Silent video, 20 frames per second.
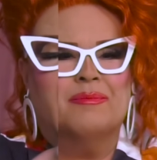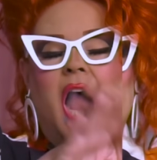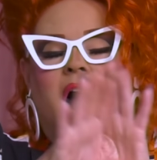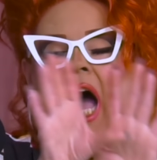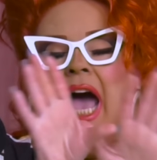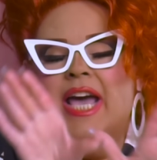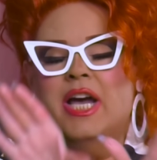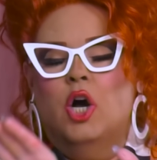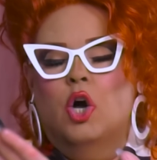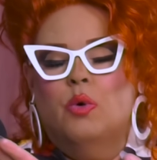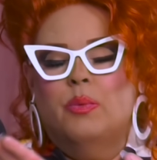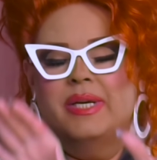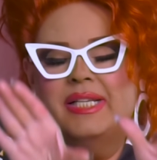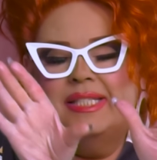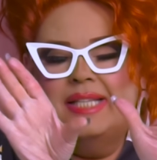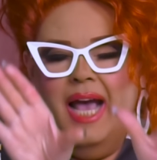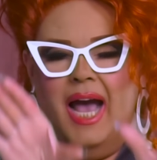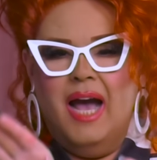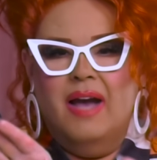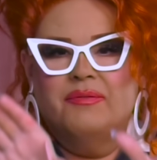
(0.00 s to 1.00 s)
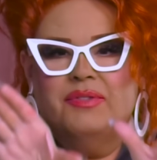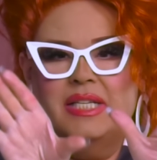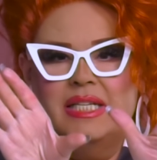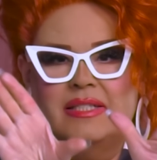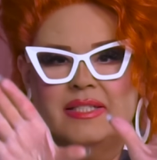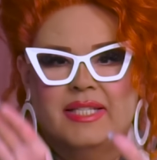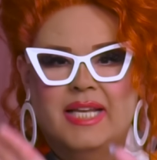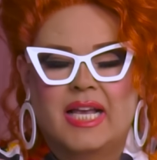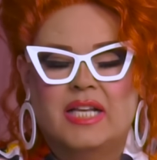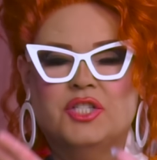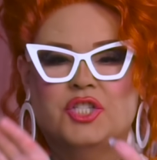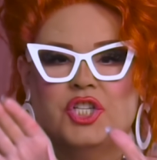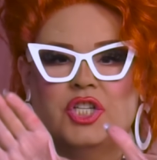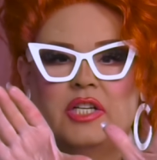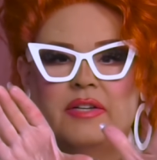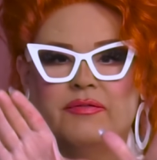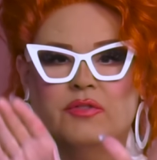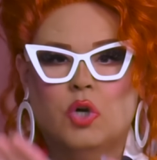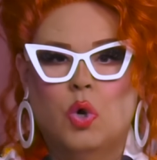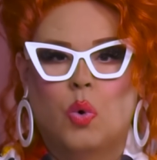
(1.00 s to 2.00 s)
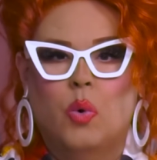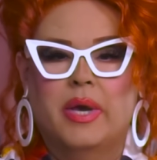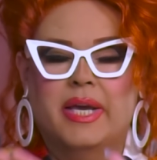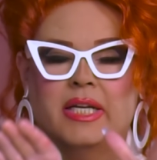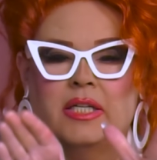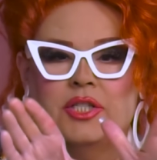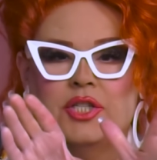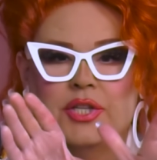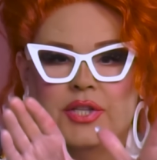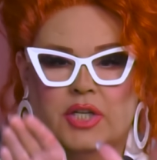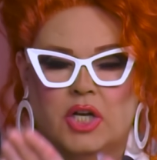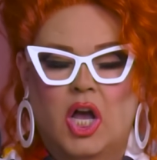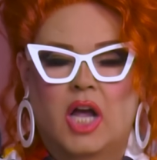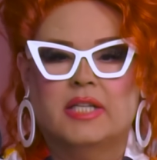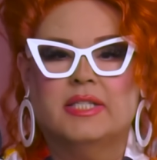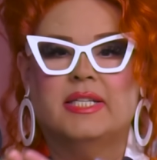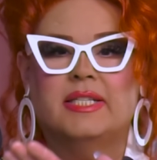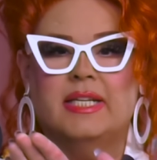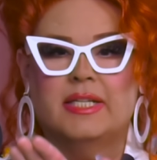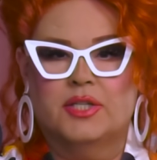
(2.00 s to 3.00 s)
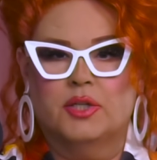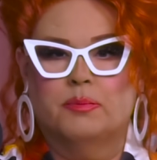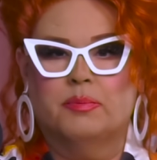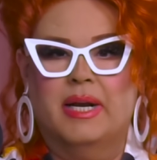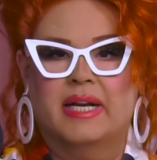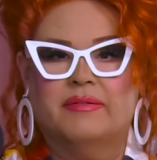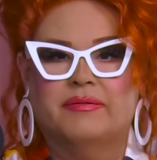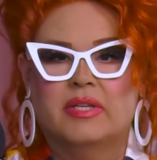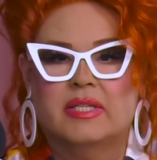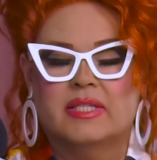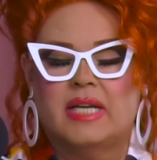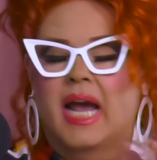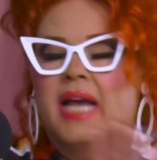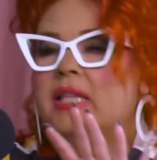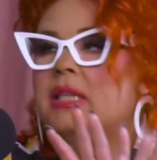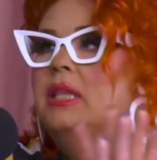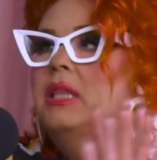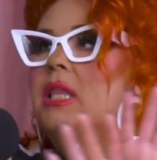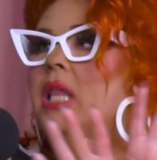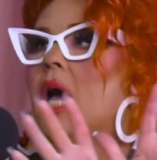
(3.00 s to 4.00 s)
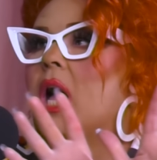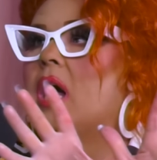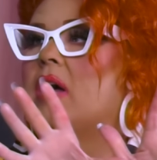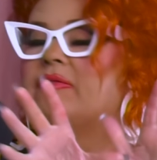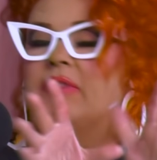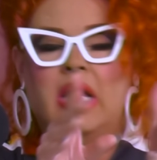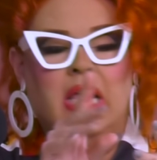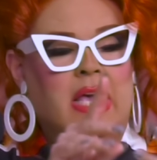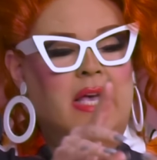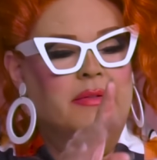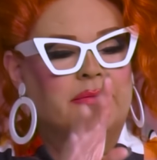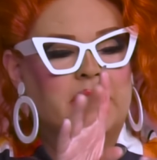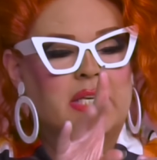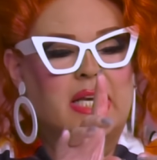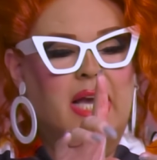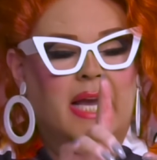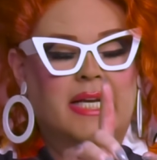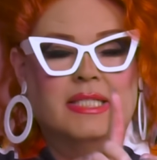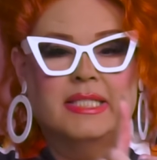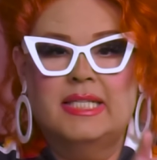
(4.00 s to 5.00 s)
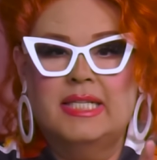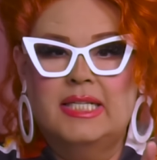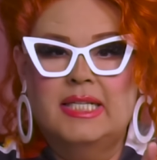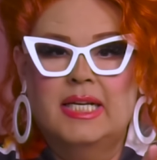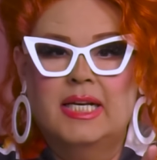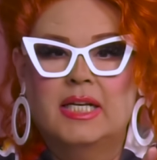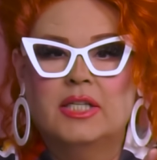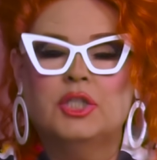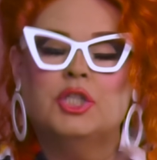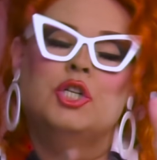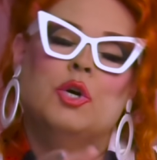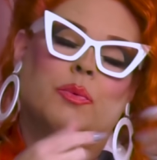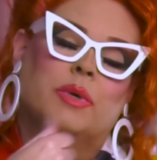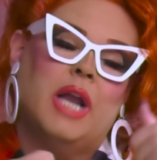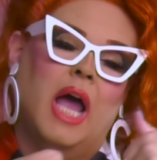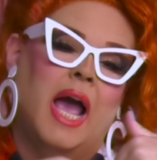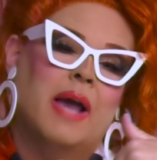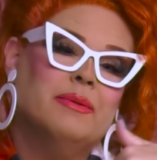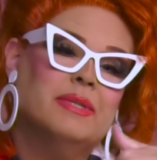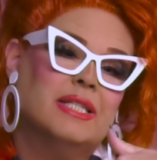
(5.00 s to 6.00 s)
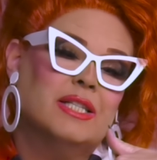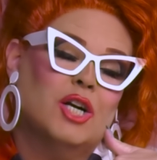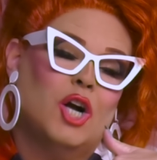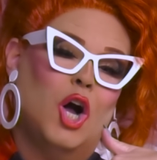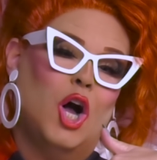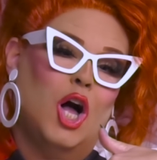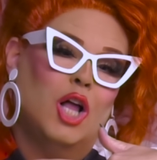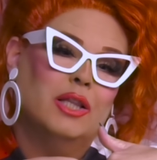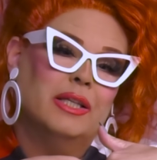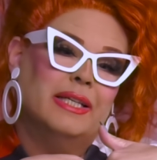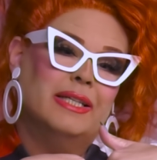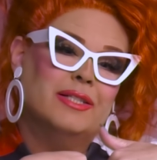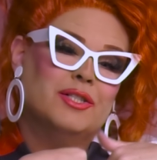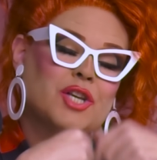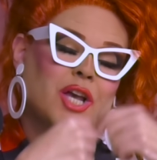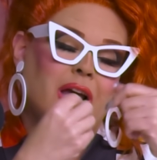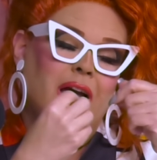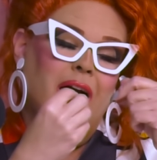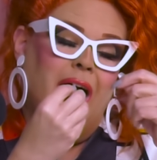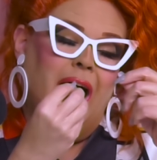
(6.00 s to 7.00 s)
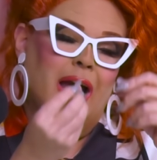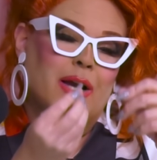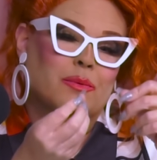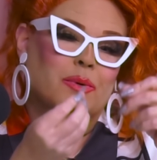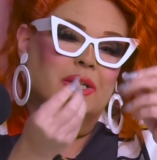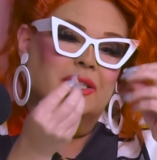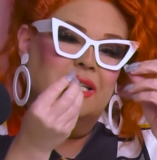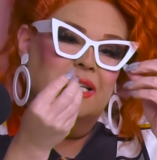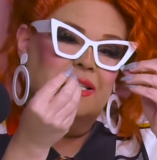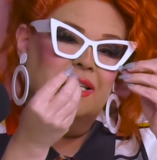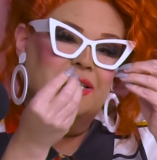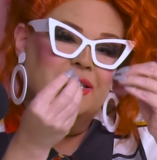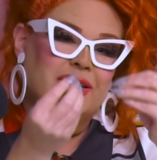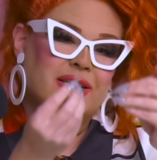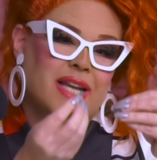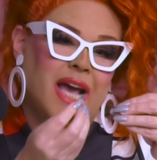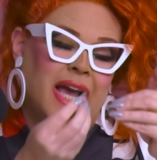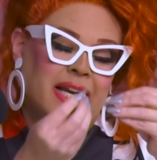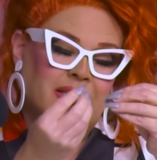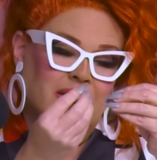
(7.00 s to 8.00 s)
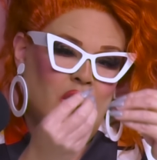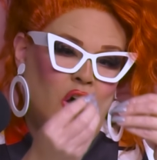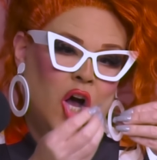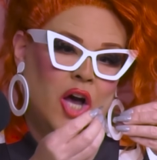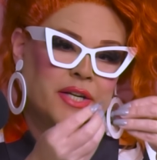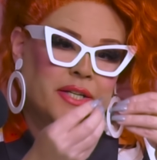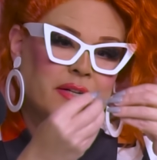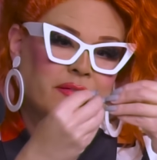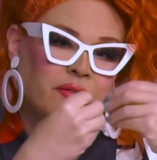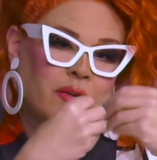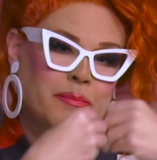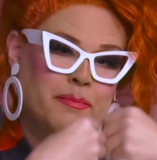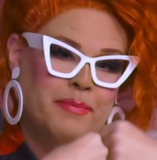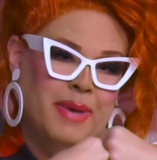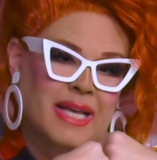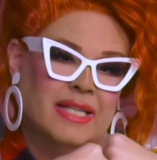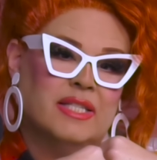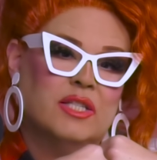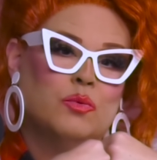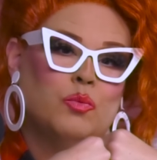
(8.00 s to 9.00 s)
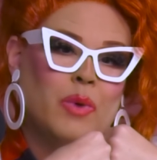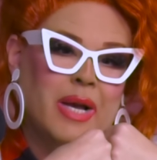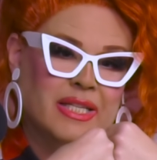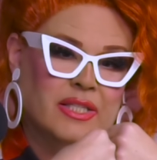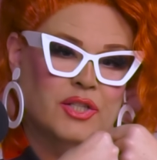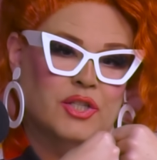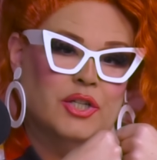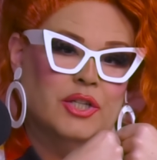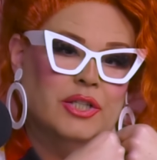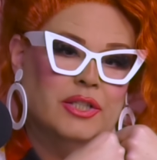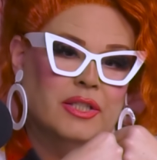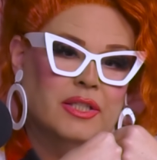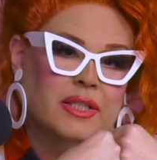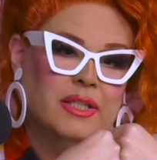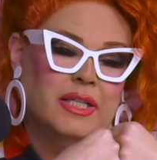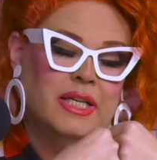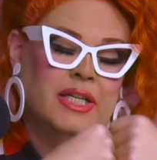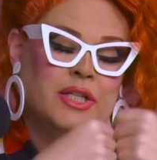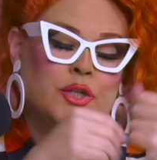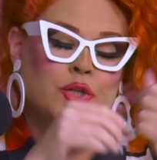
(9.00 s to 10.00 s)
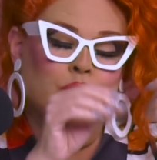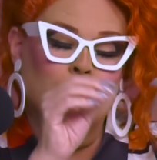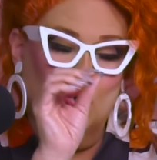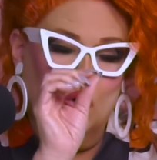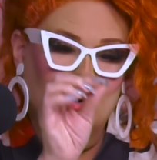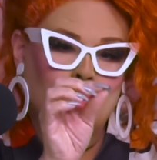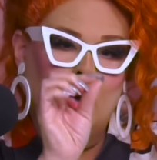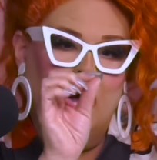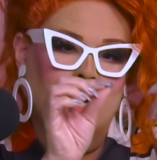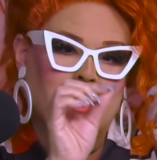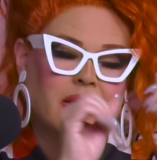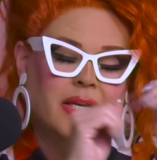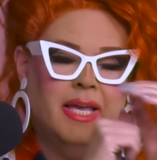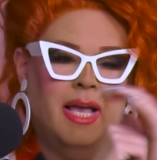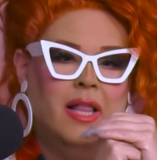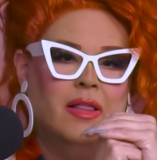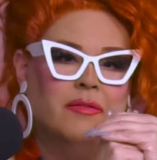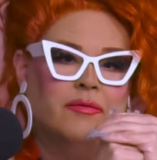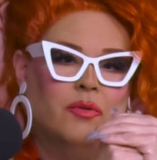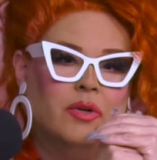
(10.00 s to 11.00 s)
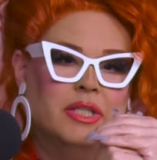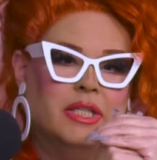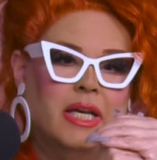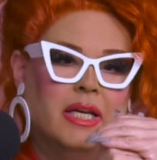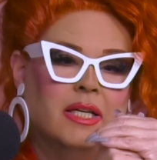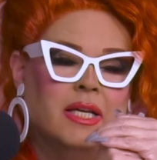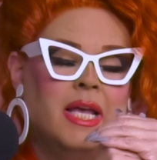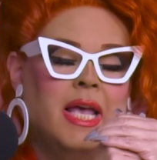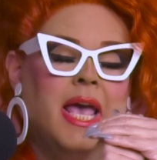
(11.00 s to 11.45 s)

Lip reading: I always have the intention of going to the continental breakfast. I love the idea. When I was in college, I worked as a night audit for Best Western in Norwalk, California.